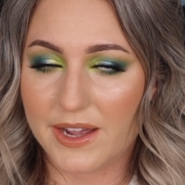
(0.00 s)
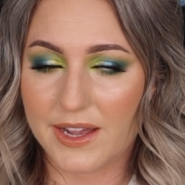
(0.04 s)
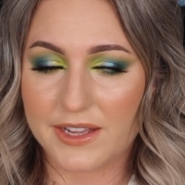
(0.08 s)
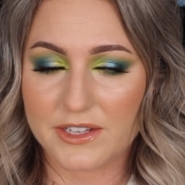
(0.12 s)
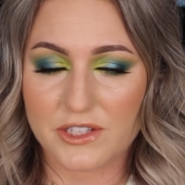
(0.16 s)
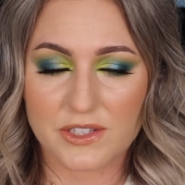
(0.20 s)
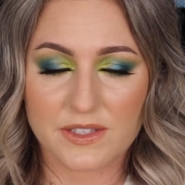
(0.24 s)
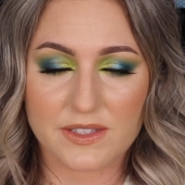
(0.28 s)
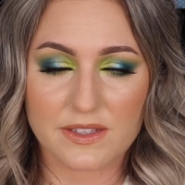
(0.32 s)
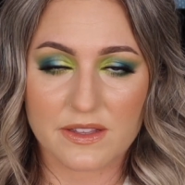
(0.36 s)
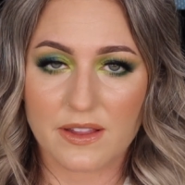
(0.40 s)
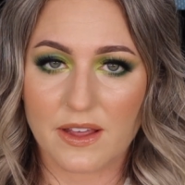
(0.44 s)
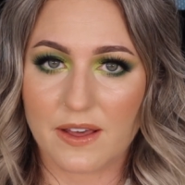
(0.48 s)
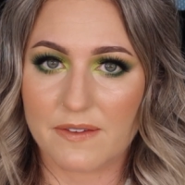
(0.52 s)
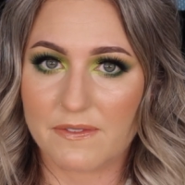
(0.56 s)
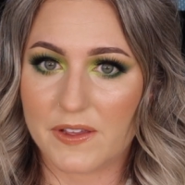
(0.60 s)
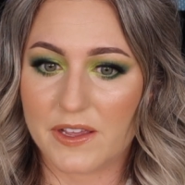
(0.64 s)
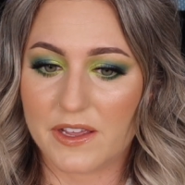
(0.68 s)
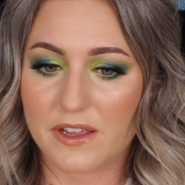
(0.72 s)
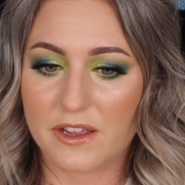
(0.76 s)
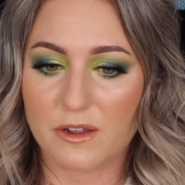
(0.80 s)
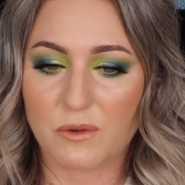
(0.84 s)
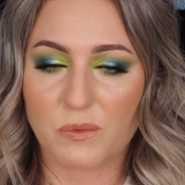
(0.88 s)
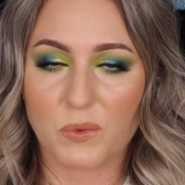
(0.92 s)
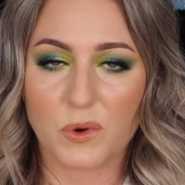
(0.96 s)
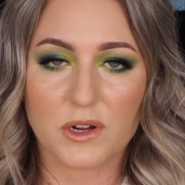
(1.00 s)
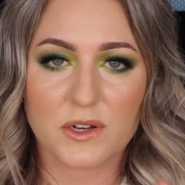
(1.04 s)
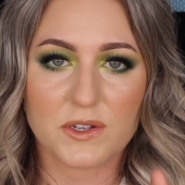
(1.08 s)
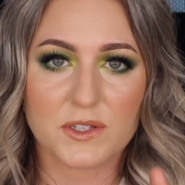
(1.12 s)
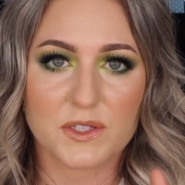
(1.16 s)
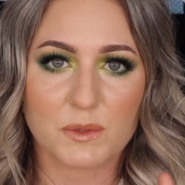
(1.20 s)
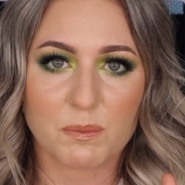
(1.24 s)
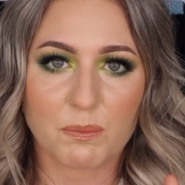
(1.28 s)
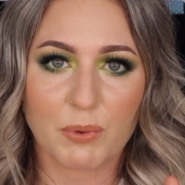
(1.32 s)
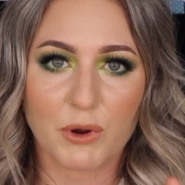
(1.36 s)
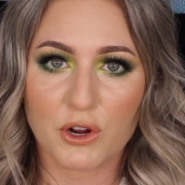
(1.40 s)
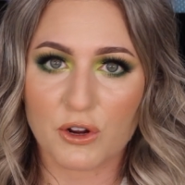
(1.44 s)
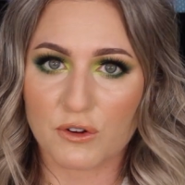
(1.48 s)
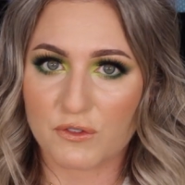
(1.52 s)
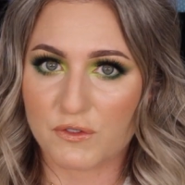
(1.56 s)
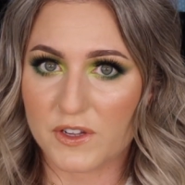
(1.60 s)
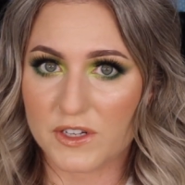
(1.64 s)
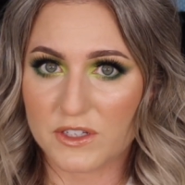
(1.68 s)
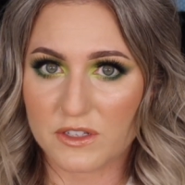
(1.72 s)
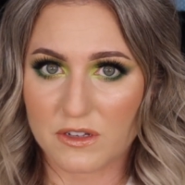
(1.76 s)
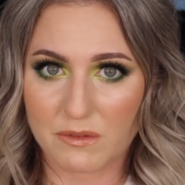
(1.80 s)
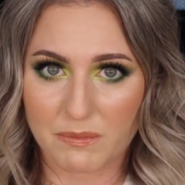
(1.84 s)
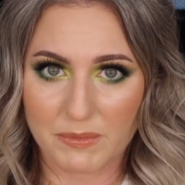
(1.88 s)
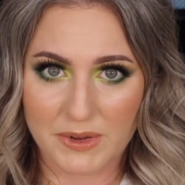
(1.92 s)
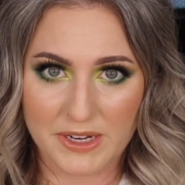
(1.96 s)
I just love it. It works
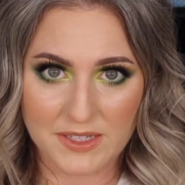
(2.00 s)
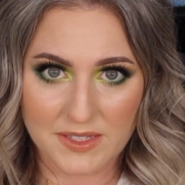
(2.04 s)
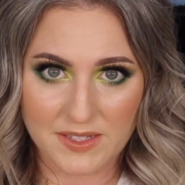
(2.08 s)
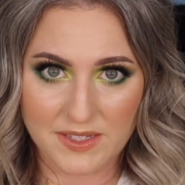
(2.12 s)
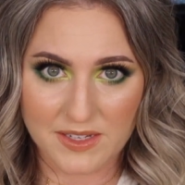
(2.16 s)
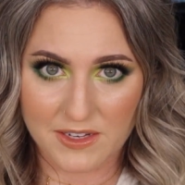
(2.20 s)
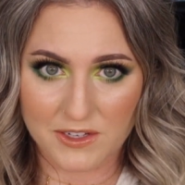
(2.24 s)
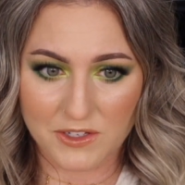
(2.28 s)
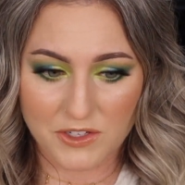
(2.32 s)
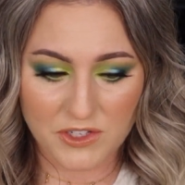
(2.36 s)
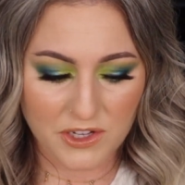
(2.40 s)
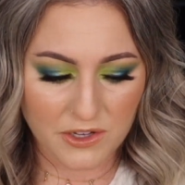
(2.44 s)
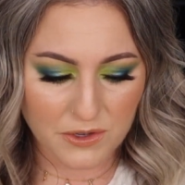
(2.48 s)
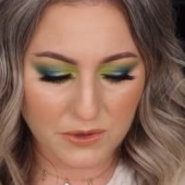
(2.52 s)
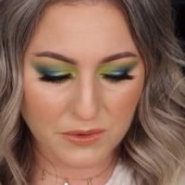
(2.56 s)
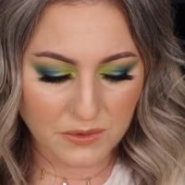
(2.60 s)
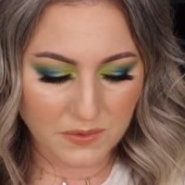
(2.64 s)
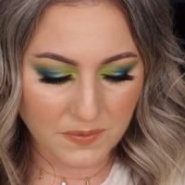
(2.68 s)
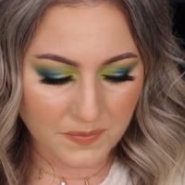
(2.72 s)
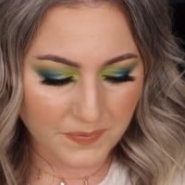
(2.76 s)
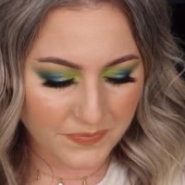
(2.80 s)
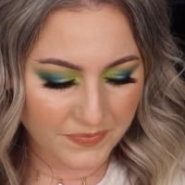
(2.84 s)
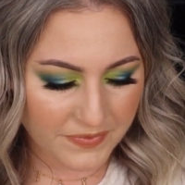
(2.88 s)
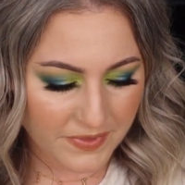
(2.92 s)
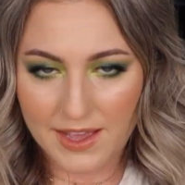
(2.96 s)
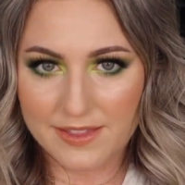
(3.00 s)
perfect on my skin tone.